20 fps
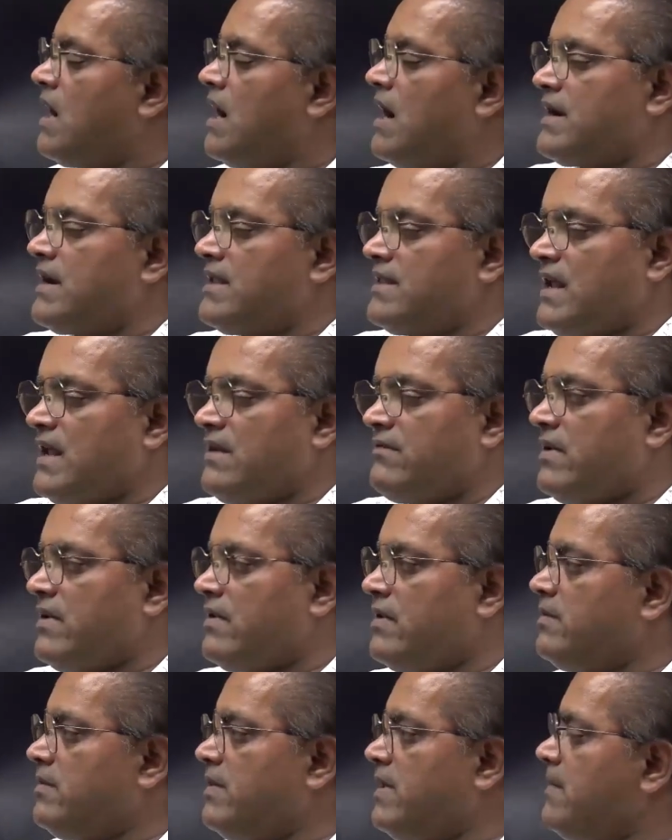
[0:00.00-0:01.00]
and then
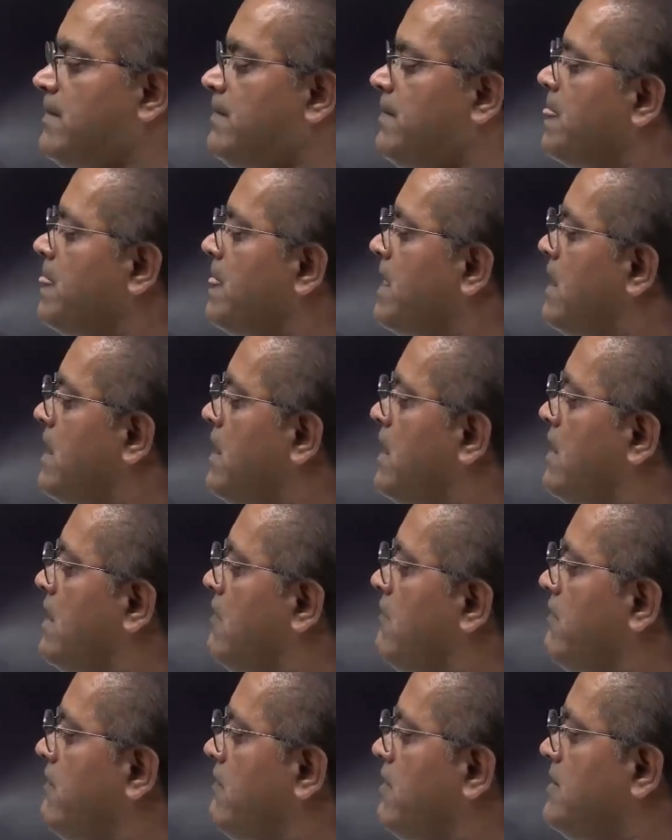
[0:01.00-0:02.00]

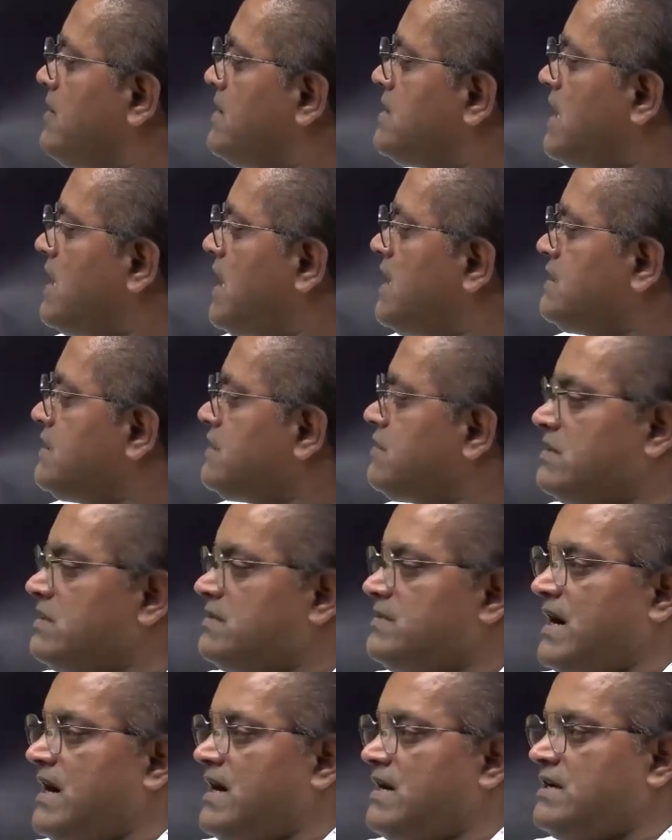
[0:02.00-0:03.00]
we will be charging your
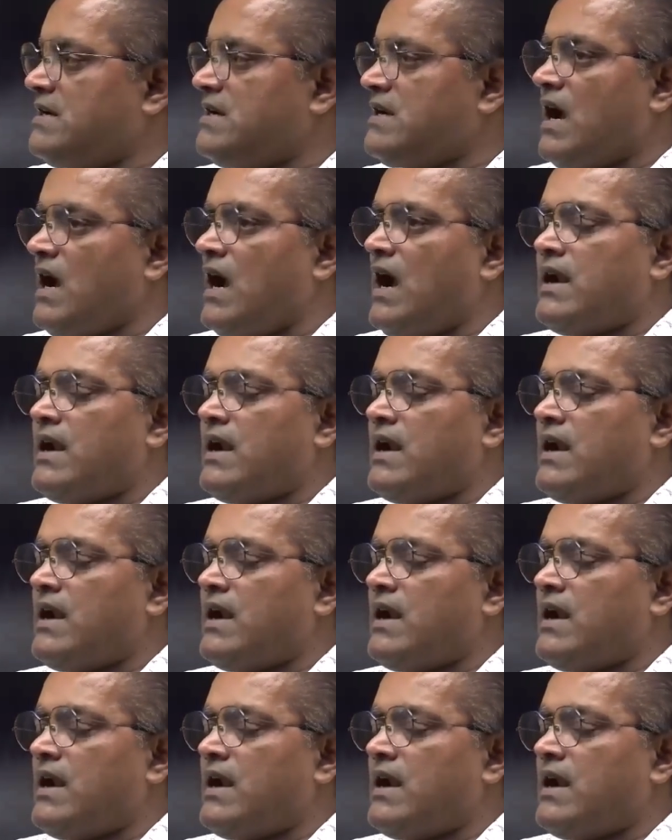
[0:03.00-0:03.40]
battery,